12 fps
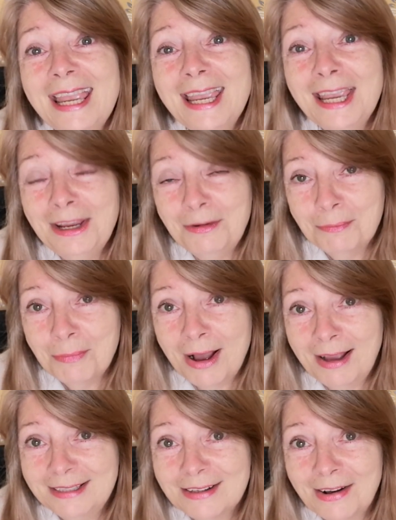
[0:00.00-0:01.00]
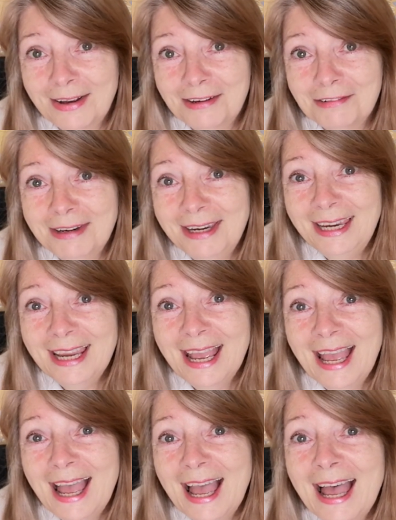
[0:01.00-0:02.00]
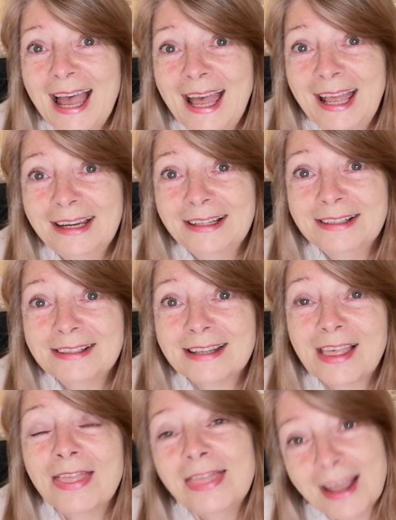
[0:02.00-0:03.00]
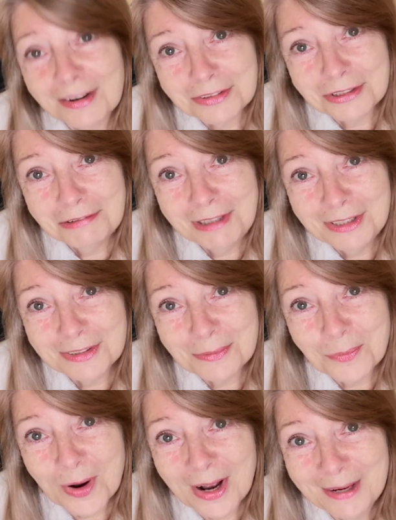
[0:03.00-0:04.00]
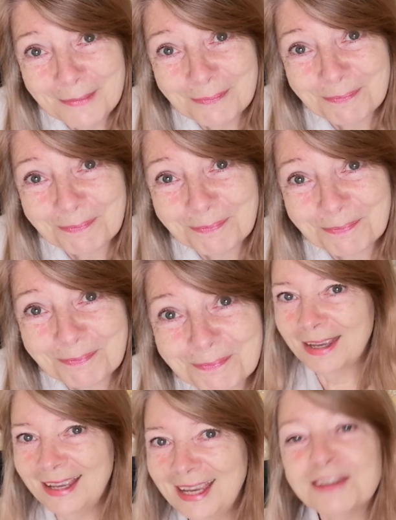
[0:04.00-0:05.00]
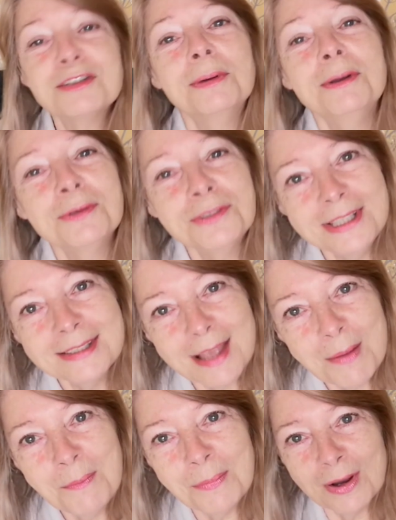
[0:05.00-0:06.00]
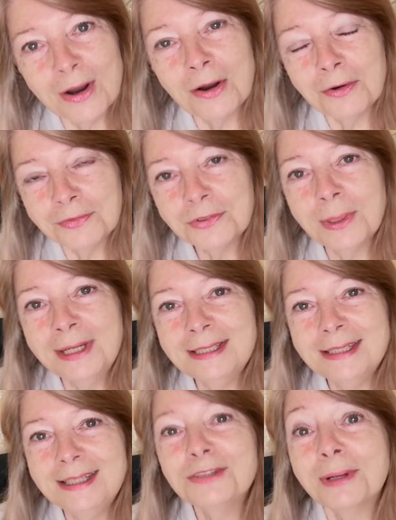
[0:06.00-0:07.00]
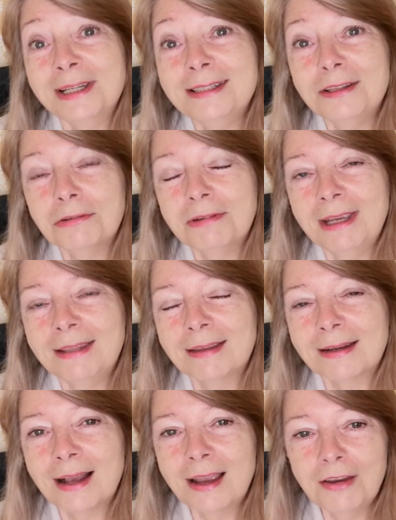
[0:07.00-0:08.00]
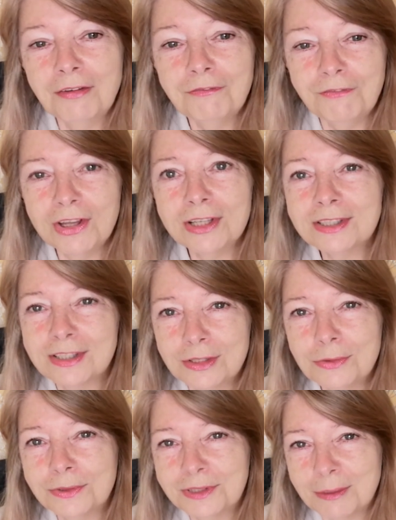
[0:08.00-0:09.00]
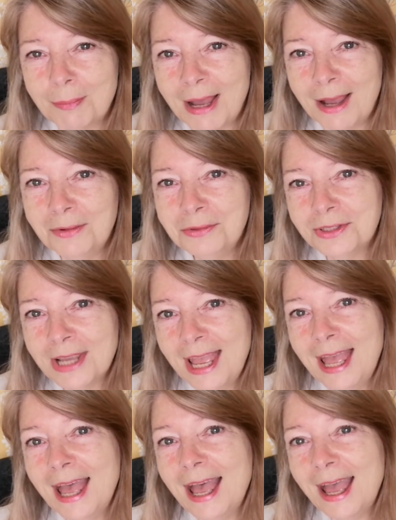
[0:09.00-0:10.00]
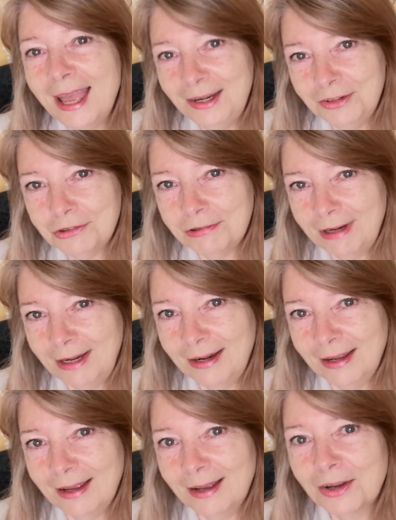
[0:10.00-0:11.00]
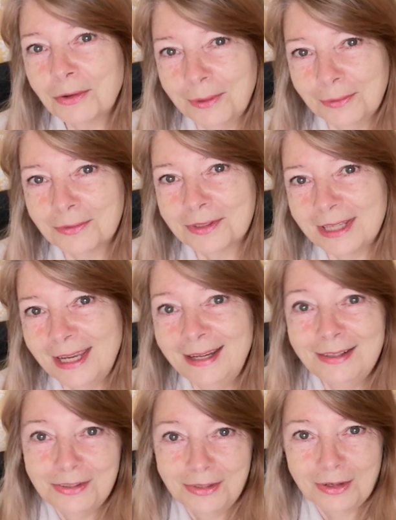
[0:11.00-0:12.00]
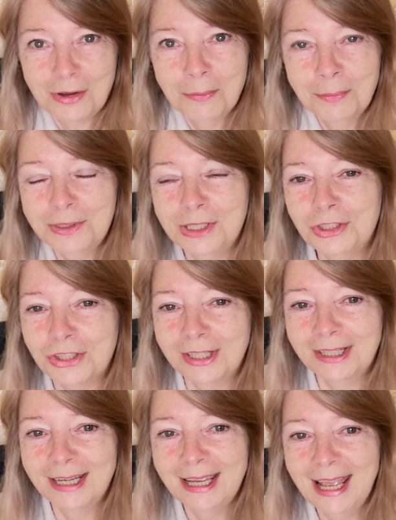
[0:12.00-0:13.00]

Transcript: in my diary, and that's the reason why. So it was December of 2023 that I first thought about entering a quilt into the competition.